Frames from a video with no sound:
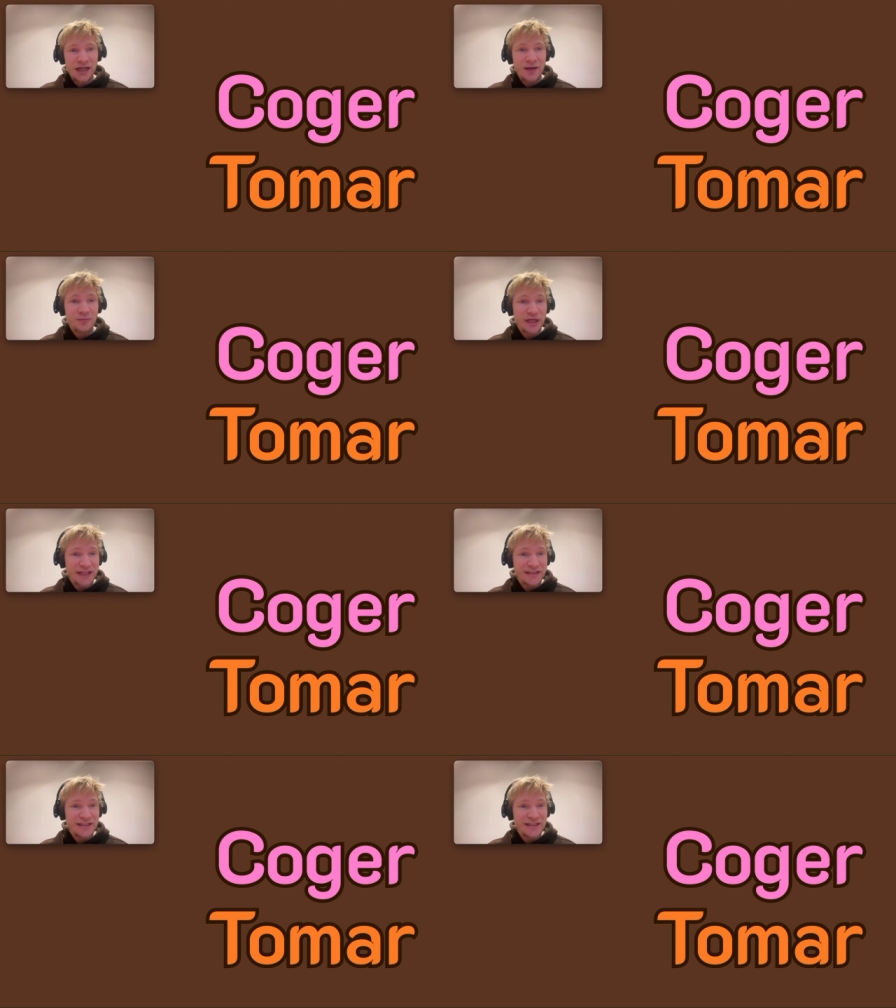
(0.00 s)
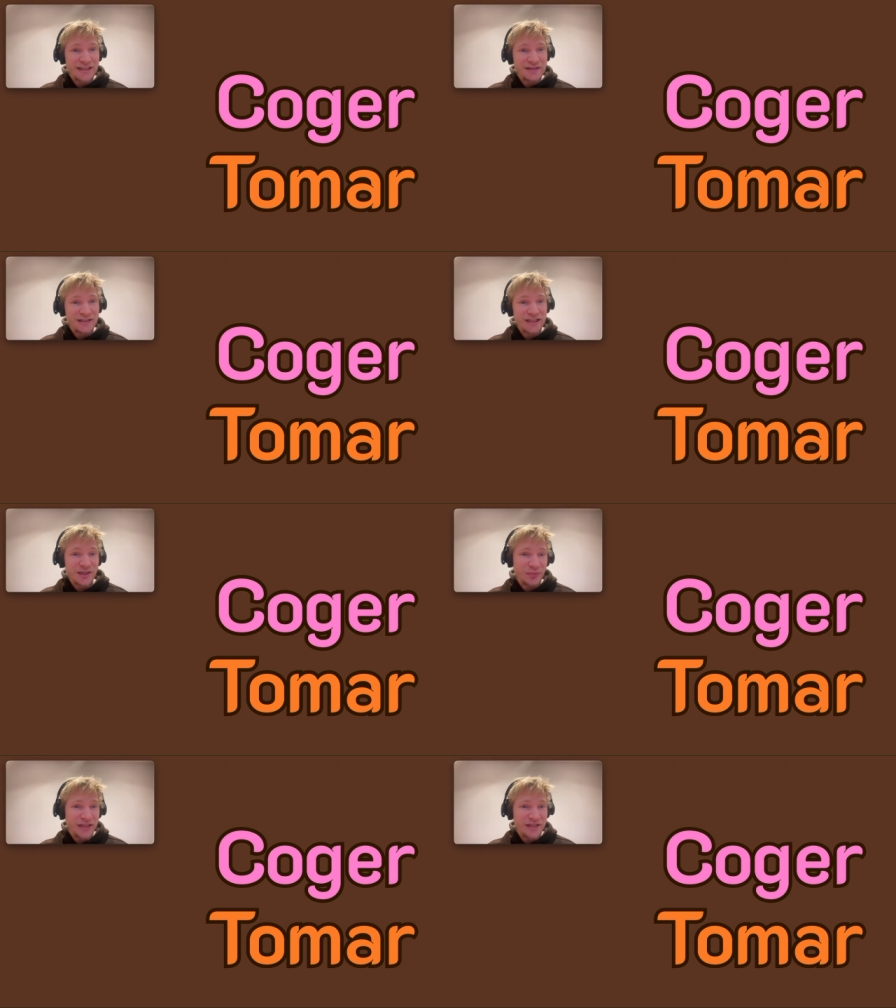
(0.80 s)
I'm glad the
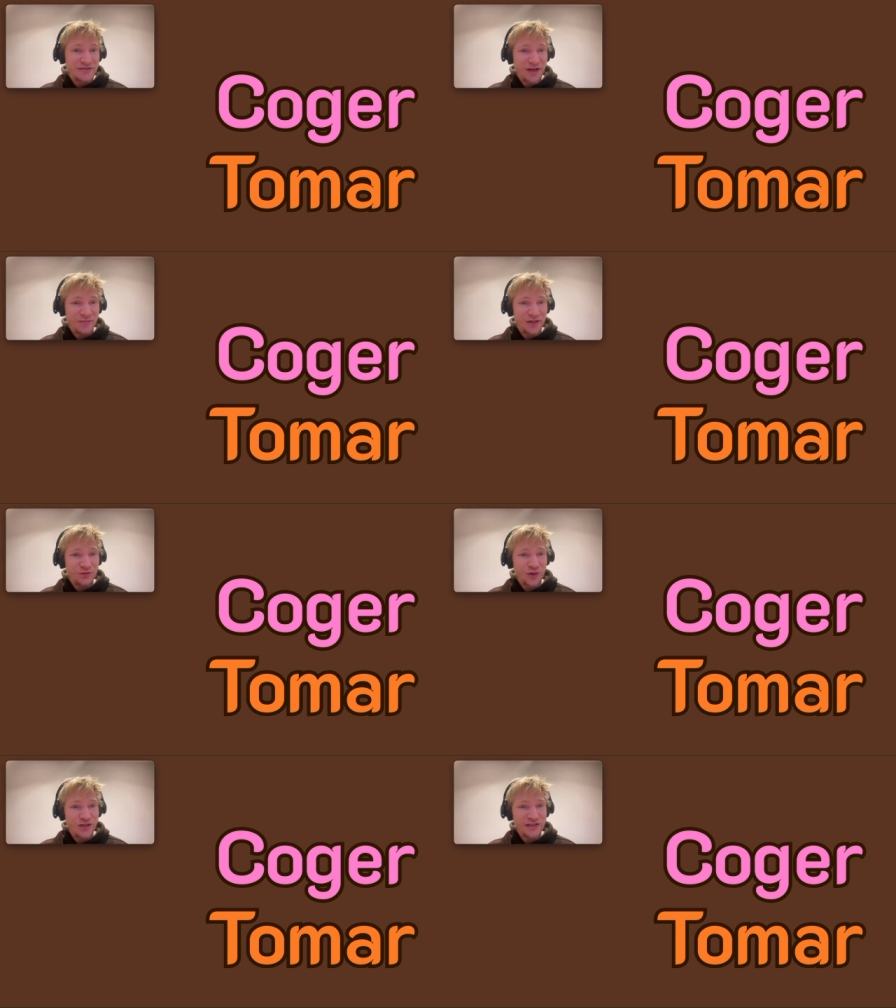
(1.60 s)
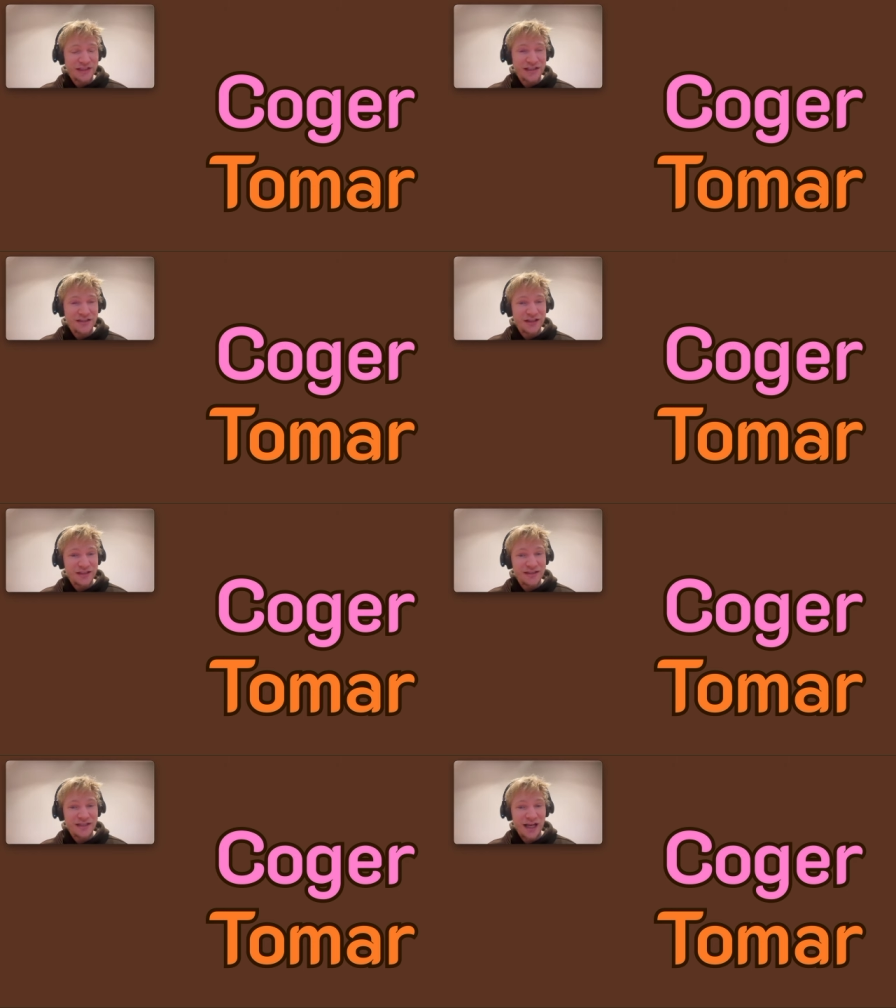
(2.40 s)
clickbaity thumbnail worked here. I
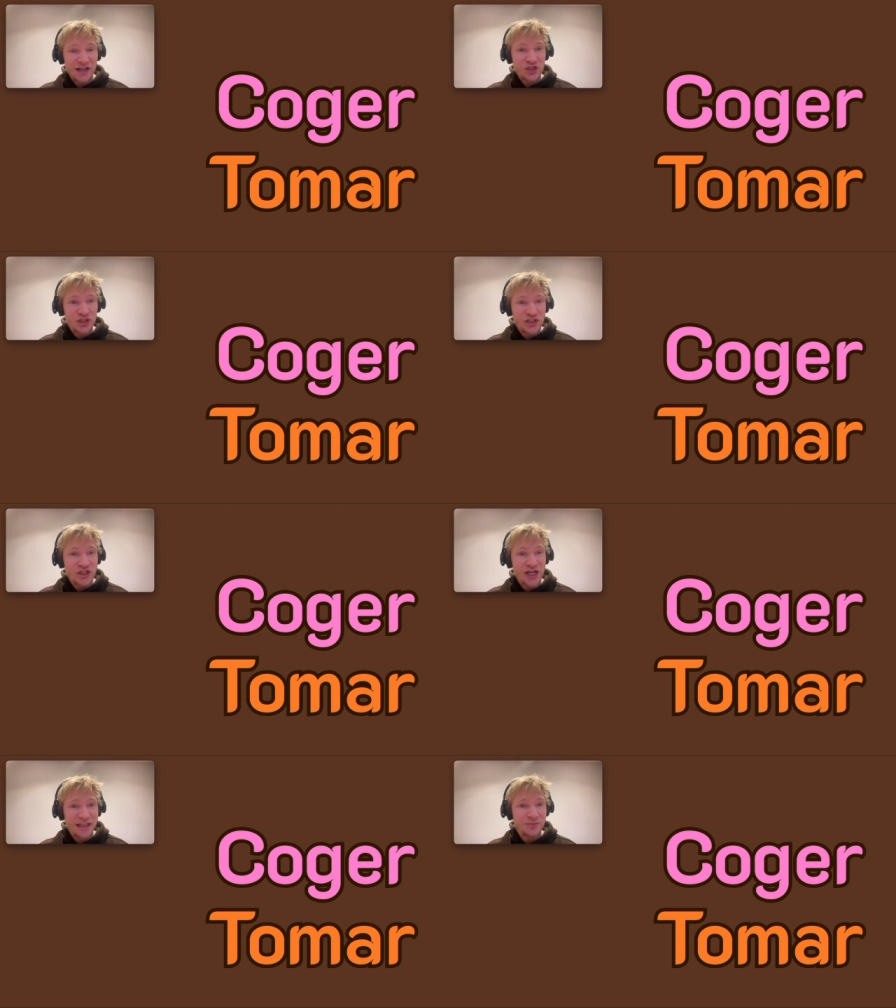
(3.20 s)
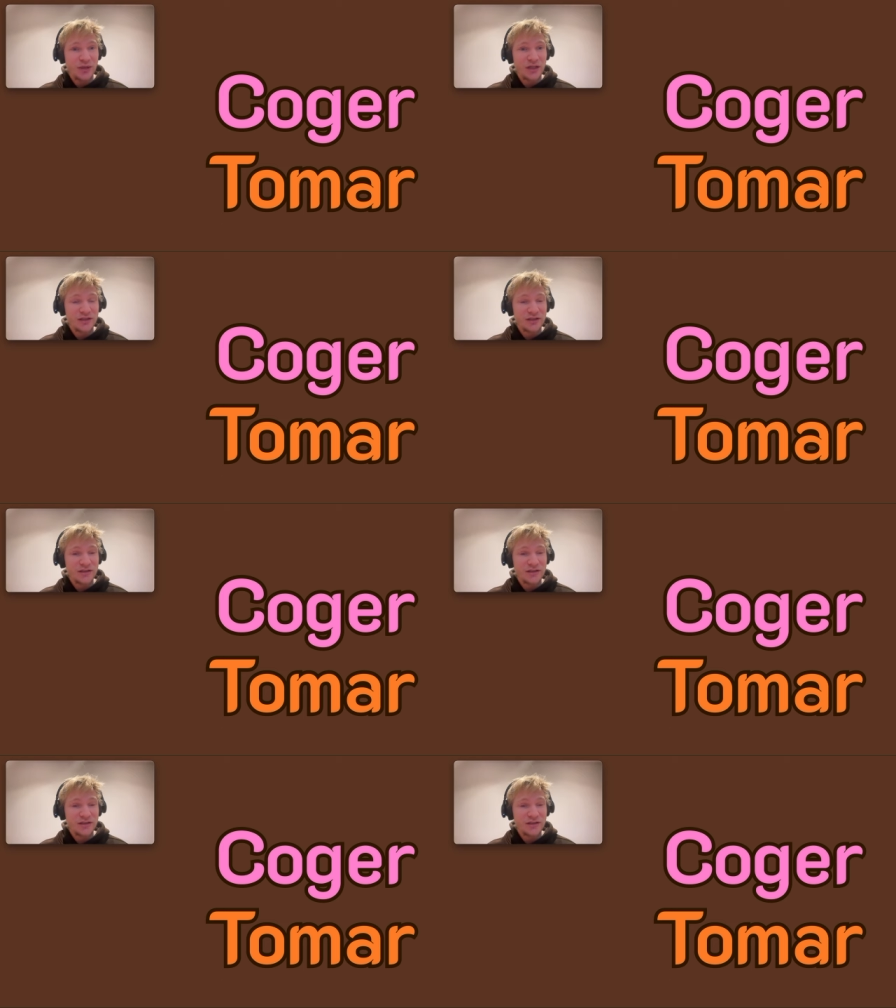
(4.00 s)
didn't actually shag a bus,